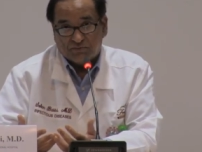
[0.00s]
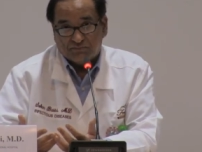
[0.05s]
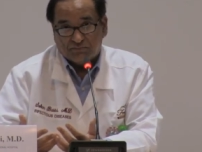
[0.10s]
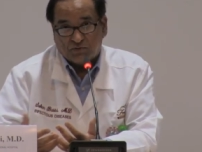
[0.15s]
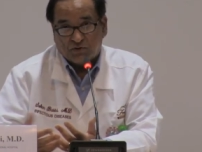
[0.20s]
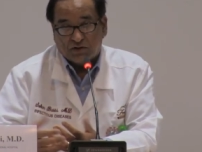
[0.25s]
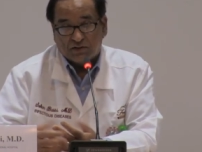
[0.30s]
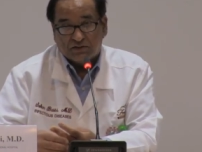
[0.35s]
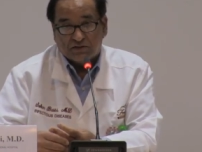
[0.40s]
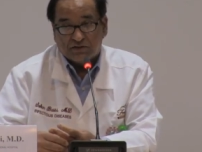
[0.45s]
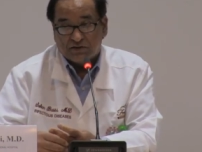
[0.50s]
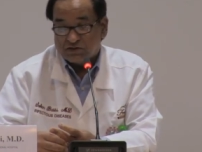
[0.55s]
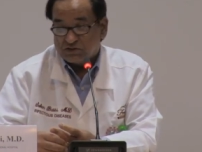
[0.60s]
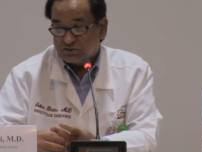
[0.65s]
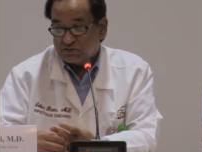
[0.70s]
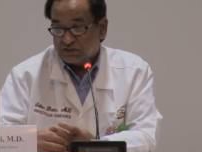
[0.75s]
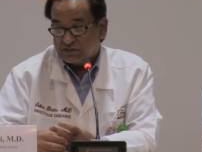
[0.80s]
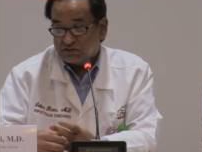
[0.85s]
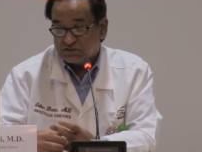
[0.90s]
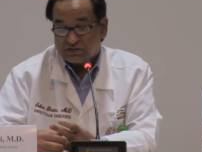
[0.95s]
all the
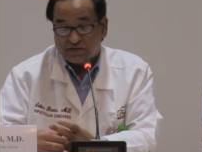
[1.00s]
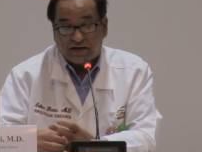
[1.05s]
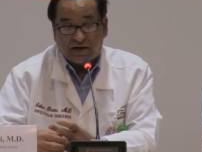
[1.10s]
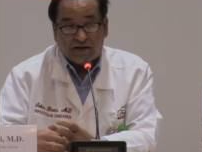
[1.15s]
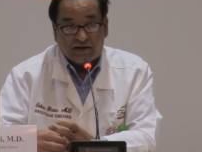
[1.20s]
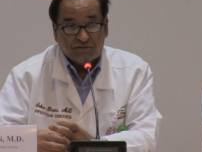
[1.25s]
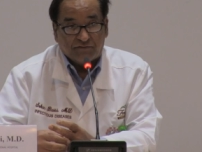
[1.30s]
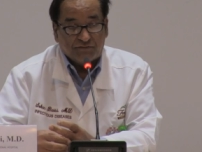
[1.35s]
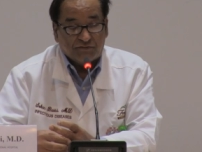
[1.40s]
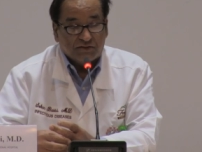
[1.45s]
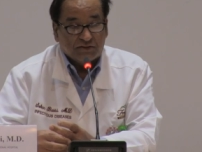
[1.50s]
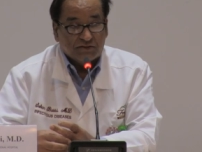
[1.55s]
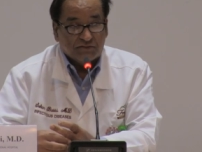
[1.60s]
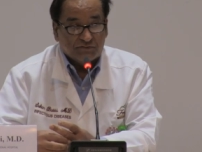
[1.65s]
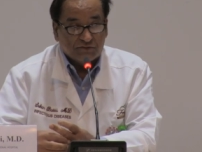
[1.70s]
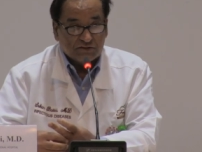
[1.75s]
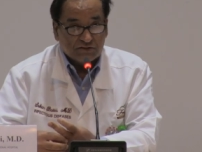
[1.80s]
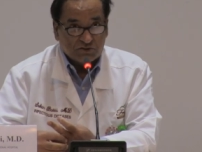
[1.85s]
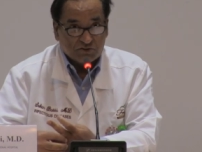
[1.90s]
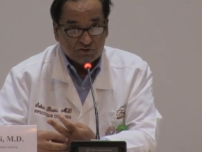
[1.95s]
nursing staff and the
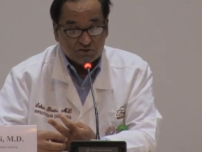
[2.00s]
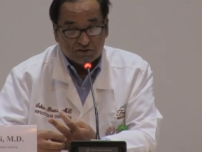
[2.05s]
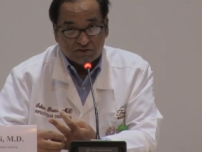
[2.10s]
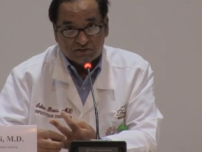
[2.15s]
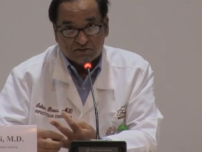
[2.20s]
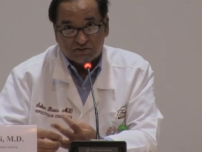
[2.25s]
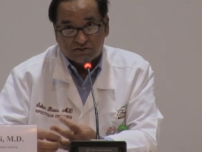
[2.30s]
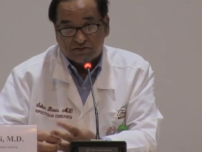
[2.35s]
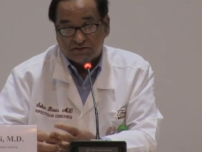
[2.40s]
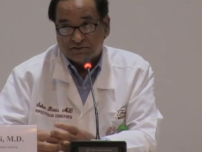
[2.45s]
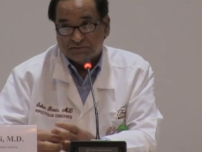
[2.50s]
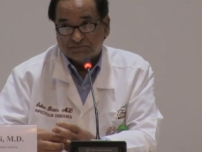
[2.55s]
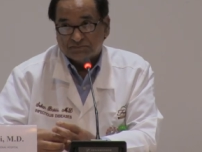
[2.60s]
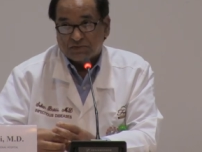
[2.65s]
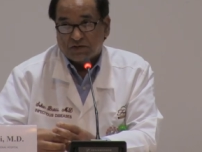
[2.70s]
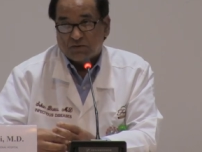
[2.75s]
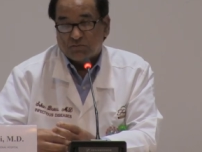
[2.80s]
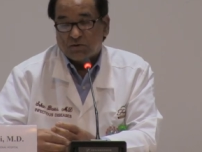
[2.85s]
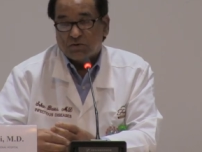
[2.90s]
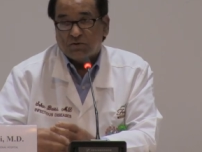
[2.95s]
physicians,
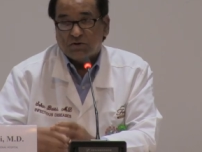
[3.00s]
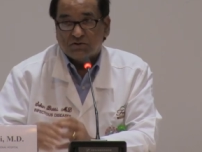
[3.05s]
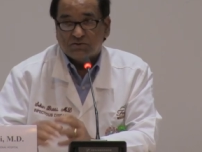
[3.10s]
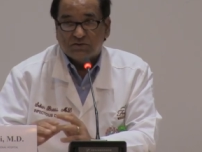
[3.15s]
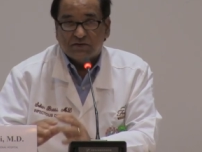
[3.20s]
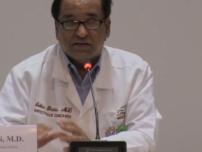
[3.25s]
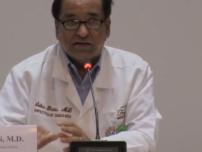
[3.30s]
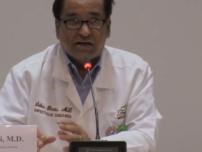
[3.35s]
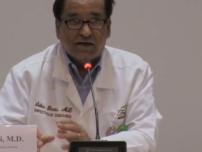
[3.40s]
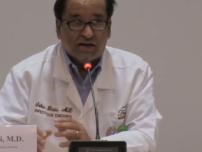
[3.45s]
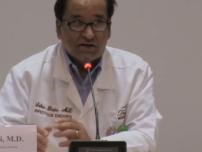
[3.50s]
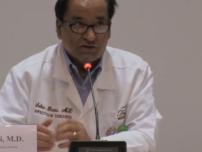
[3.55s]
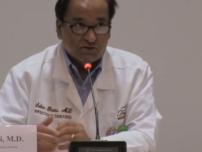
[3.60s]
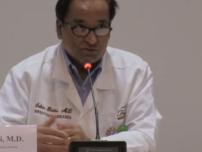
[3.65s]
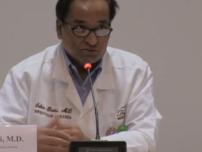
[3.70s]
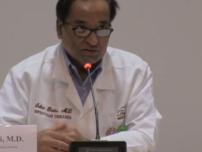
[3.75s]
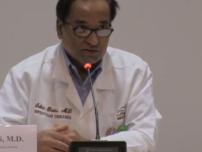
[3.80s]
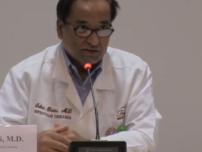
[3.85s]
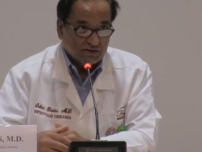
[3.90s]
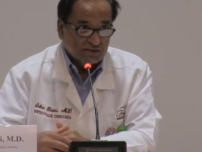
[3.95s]
we want to see an end
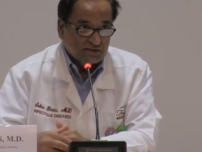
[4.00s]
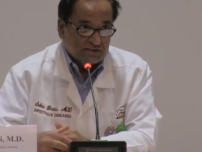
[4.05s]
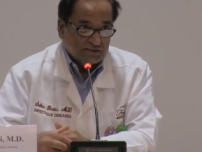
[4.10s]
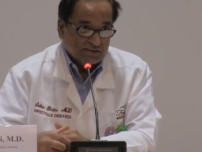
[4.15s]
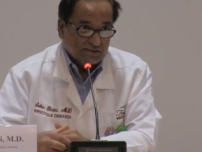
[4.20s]
to this.